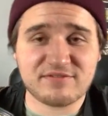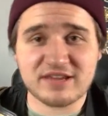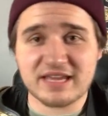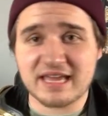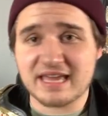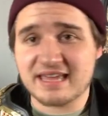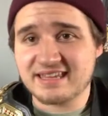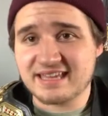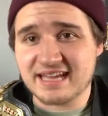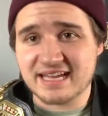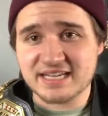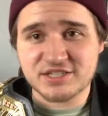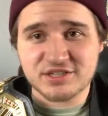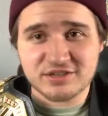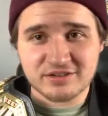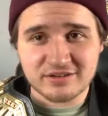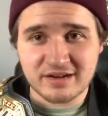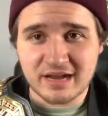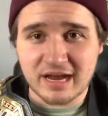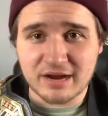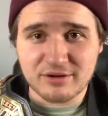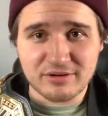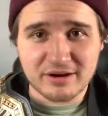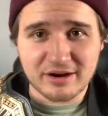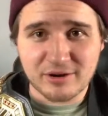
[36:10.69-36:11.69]
Again, guys, you're
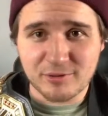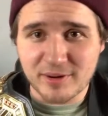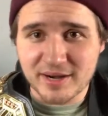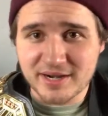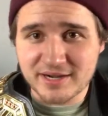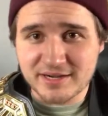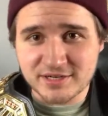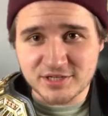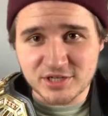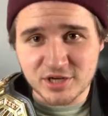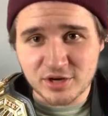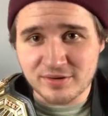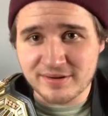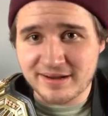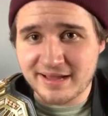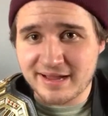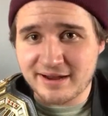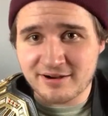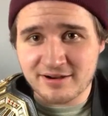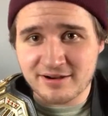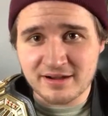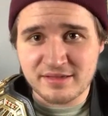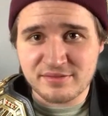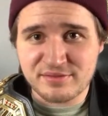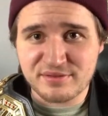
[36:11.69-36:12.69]
not required to donate
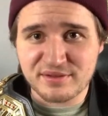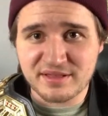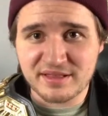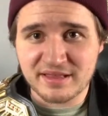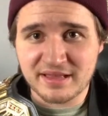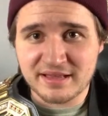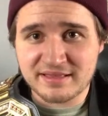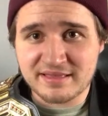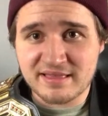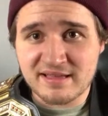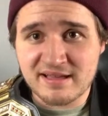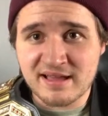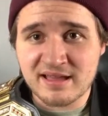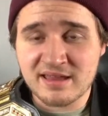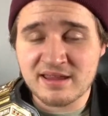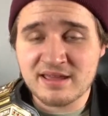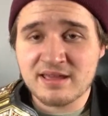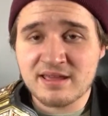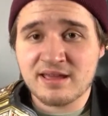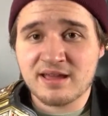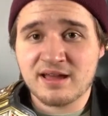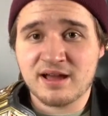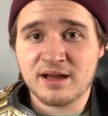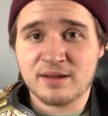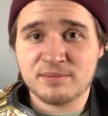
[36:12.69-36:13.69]
or anything like that.
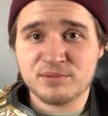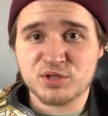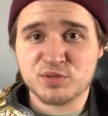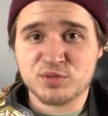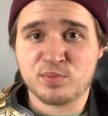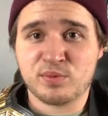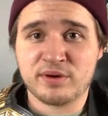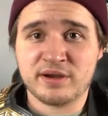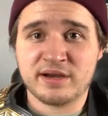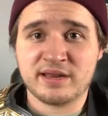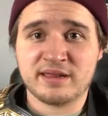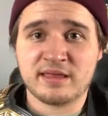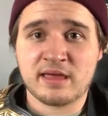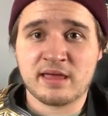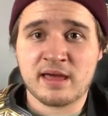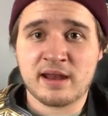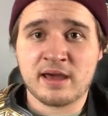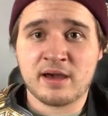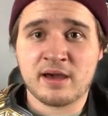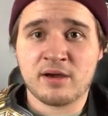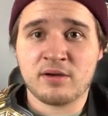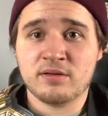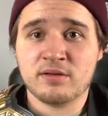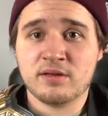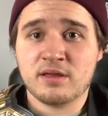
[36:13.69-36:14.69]
I'm just pointing that
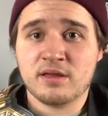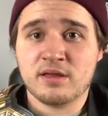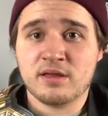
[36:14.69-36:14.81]
out.